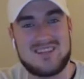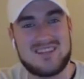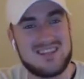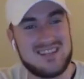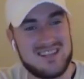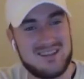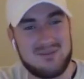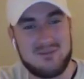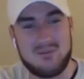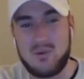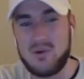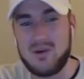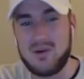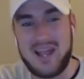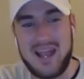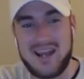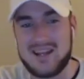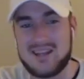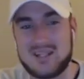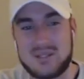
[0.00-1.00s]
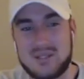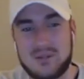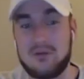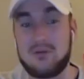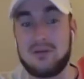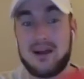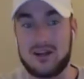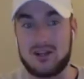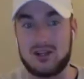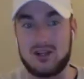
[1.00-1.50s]
We'll get into it
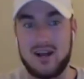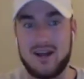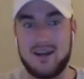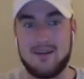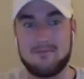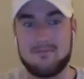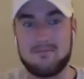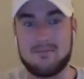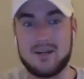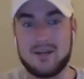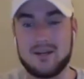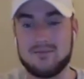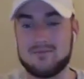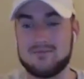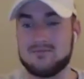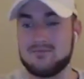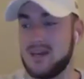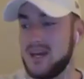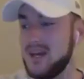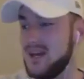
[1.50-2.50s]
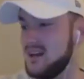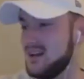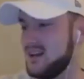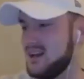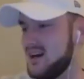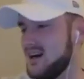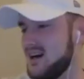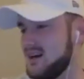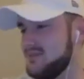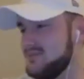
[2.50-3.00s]
when I try it, but man,
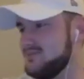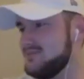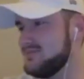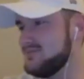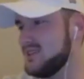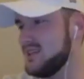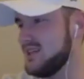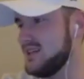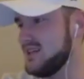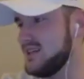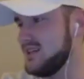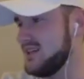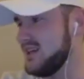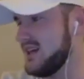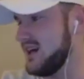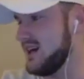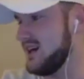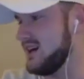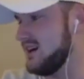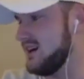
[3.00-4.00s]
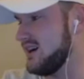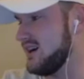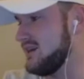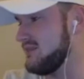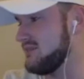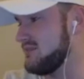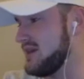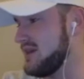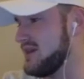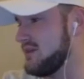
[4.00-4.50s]
yeah.
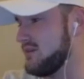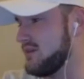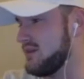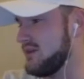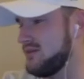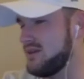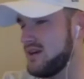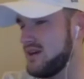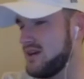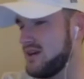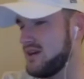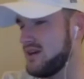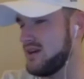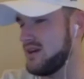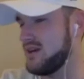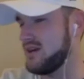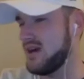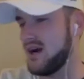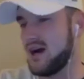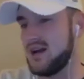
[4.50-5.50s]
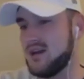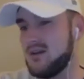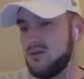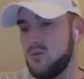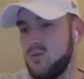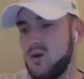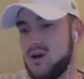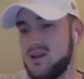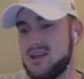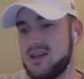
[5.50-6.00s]
And then we've got
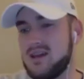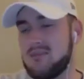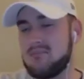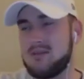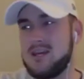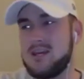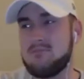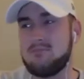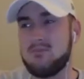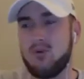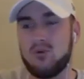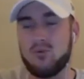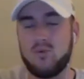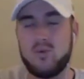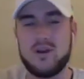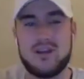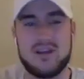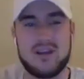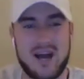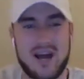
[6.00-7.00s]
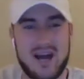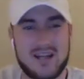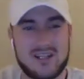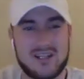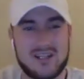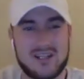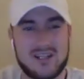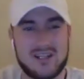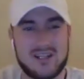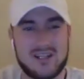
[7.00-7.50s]
one that people would not
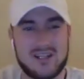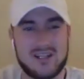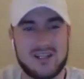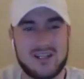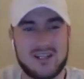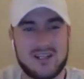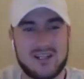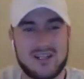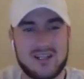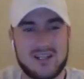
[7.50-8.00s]
shut up about,